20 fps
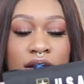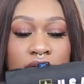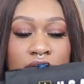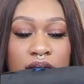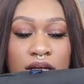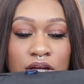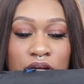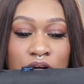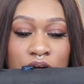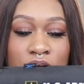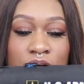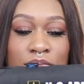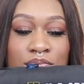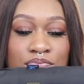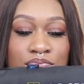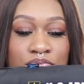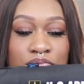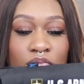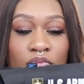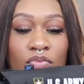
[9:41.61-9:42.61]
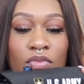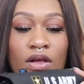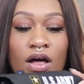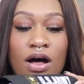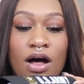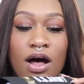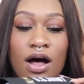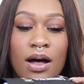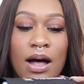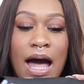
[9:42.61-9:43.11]
in here.
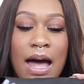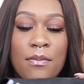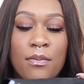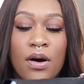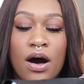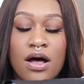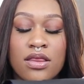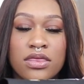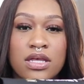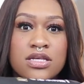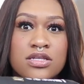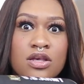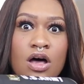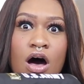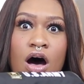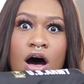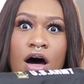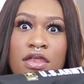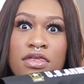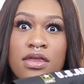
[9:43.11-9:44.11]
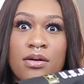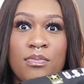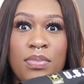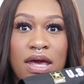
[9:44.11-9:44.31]
I bought this on the